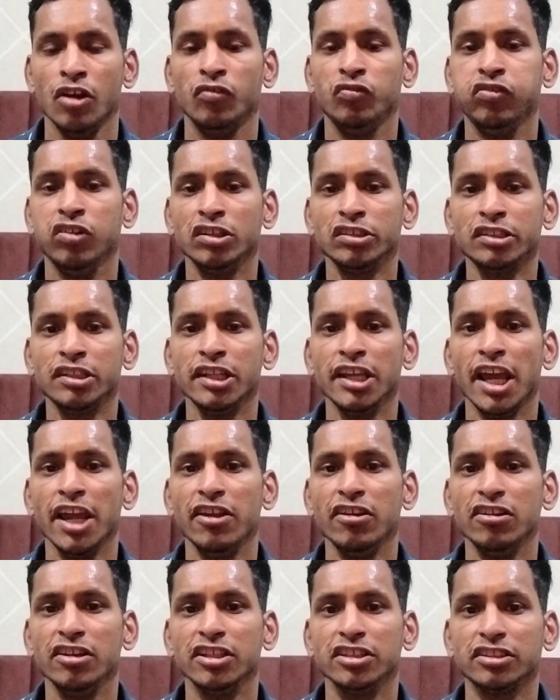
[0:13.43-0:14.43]
Firstly,
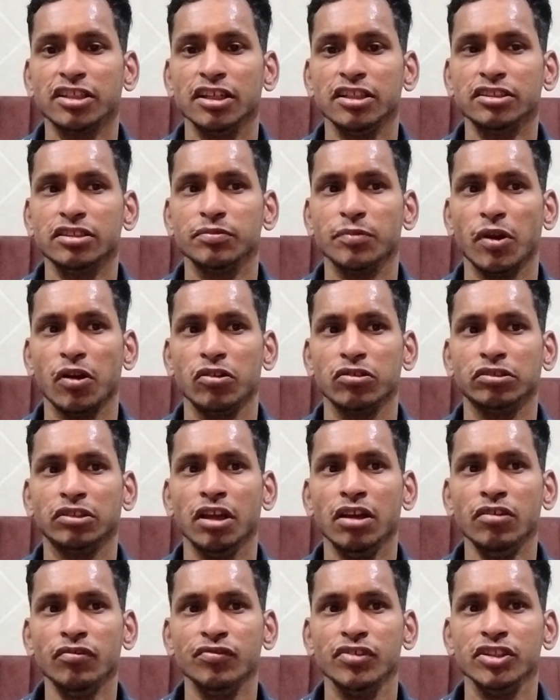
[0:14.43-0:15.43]
I will discuss about
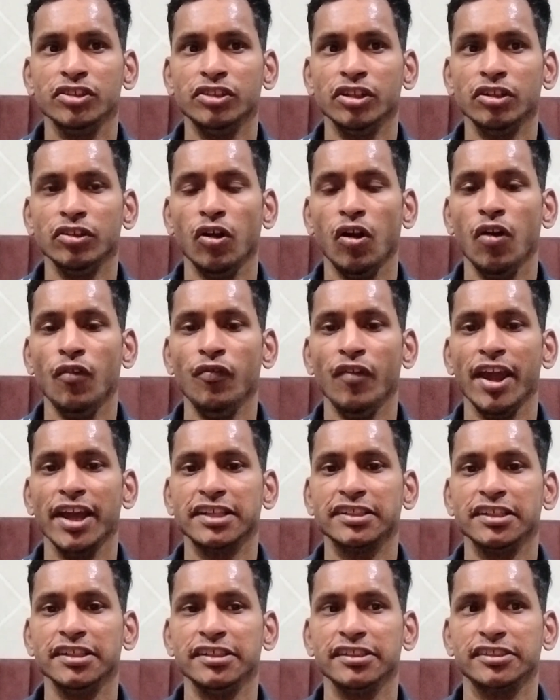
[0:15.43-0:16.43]
the feature of
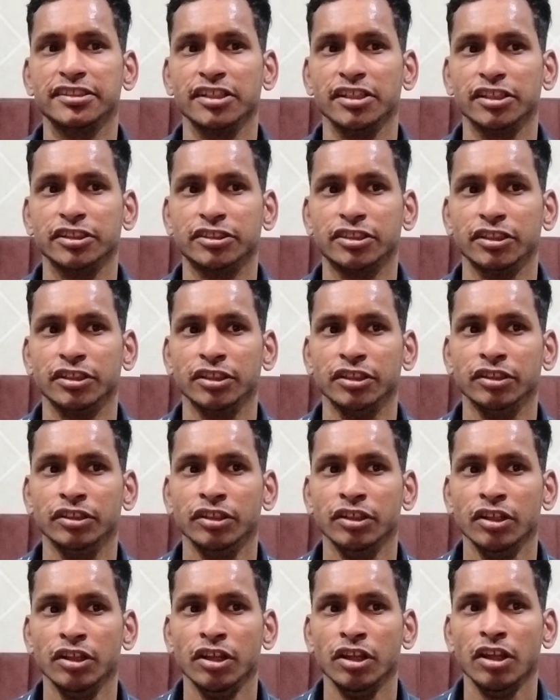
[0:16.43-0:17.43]
action research.
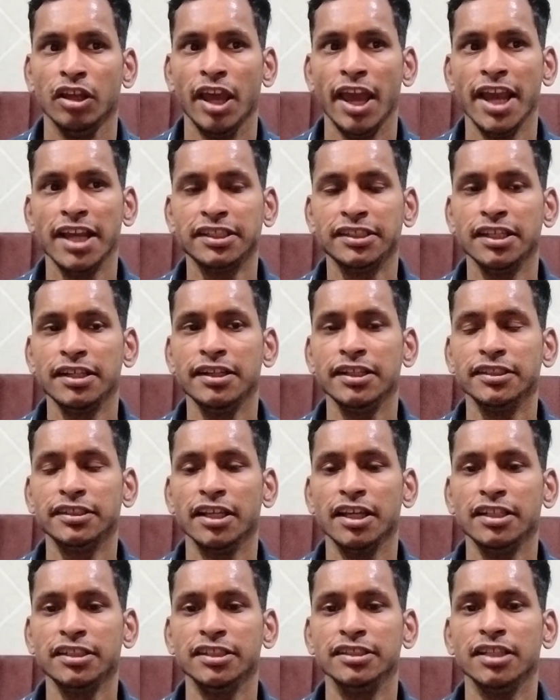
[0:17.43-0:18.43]
Action
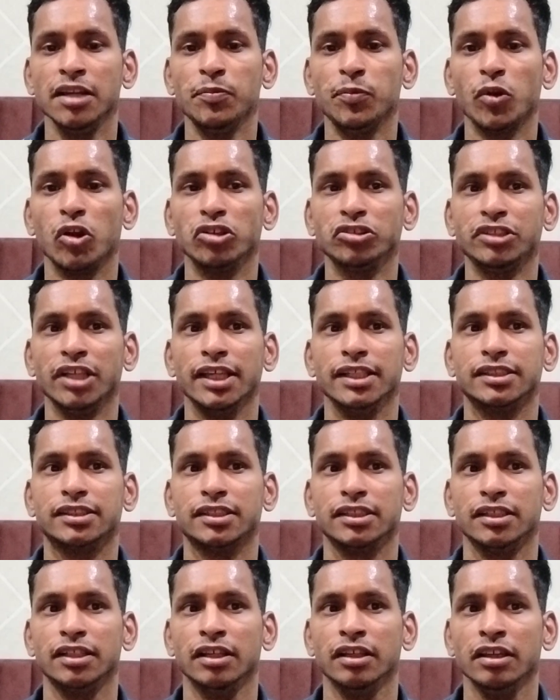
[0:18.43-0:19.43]
research is a
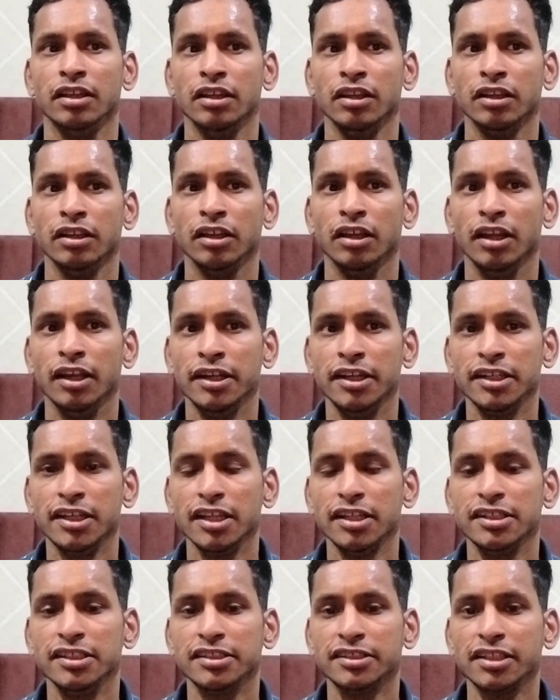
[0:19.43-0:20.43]
process and it
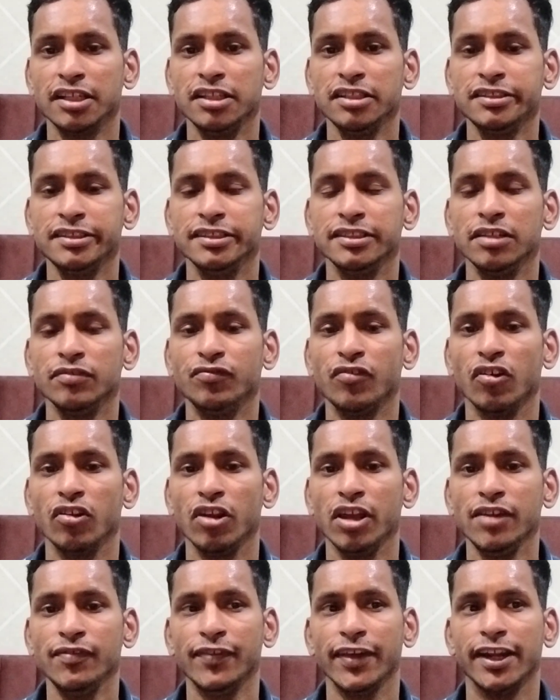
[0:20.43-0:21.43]
is discussed in the
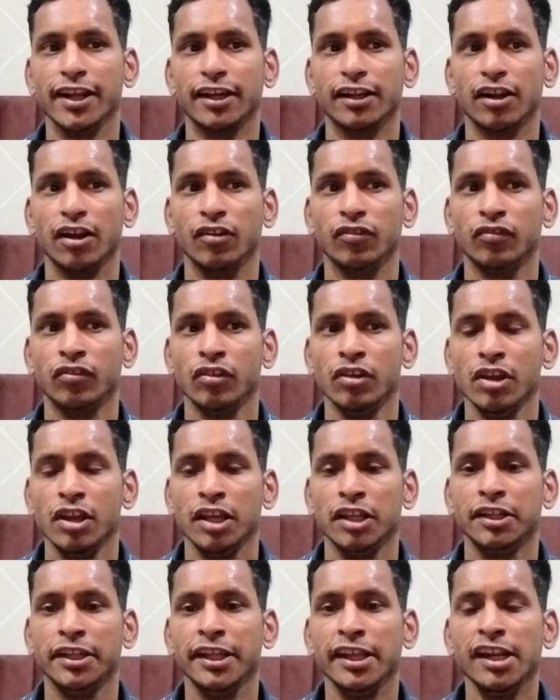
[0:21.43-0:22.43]
following paragraph.
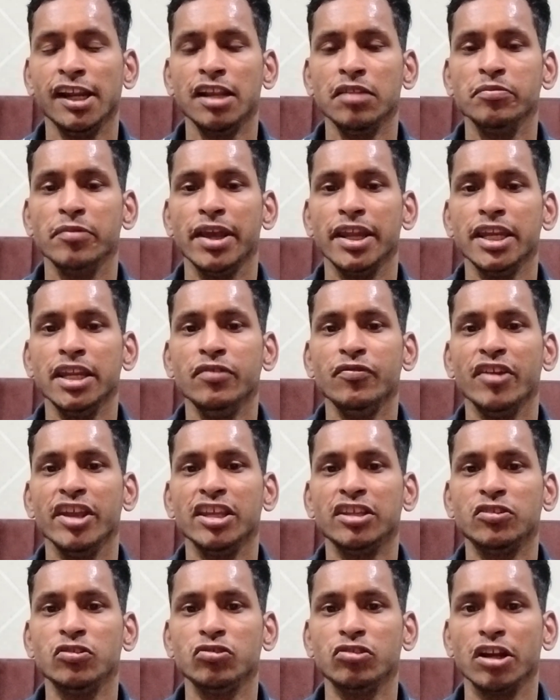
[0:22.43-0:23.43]
There are many
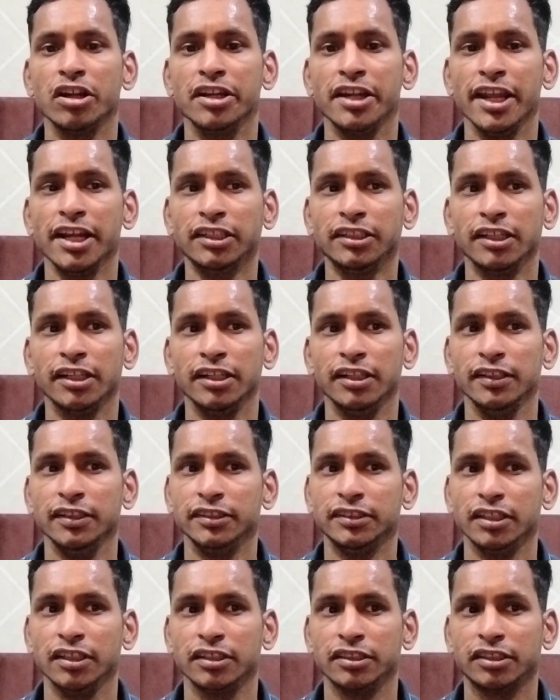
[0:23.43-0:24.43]
ways to conduct
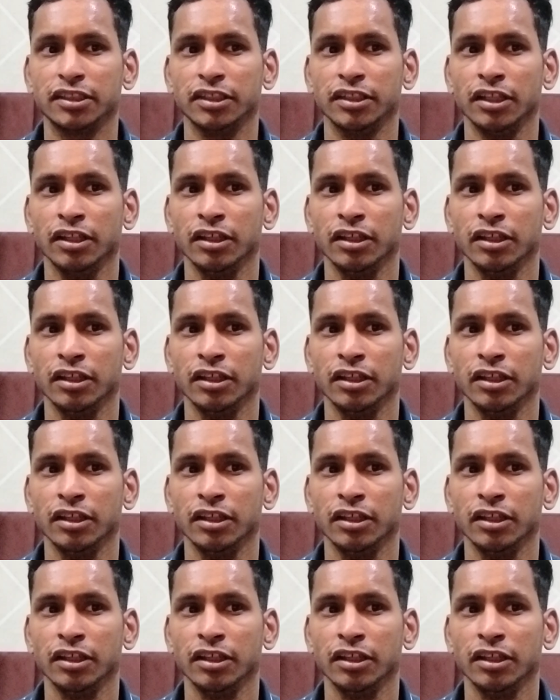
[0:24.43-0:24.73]
research